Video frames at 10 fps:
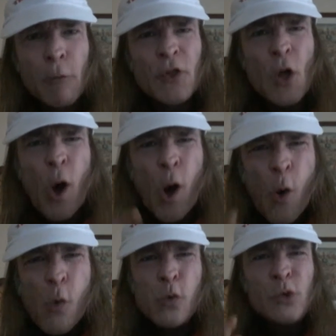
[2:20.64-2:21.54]
I want the
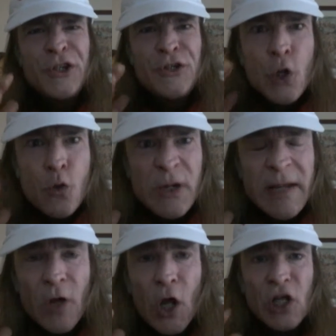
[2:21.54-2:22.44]
whole
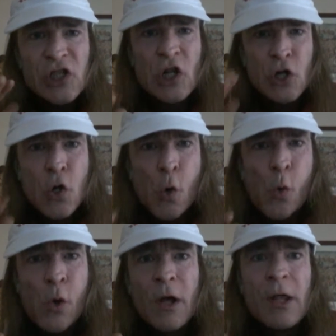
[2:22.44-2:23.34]
universe to
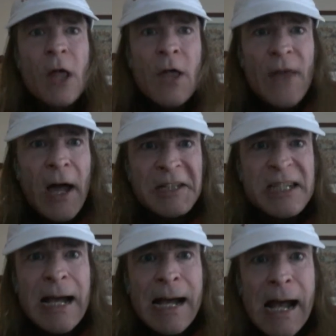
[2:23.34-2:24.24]
know
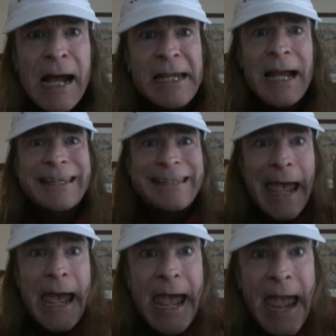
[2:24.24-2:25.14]
that I
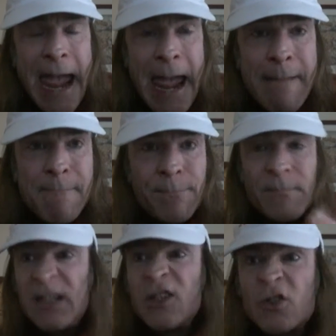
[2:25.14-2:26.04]
care.
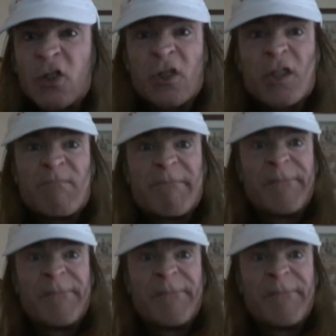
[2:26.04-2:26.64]
And he doesn't.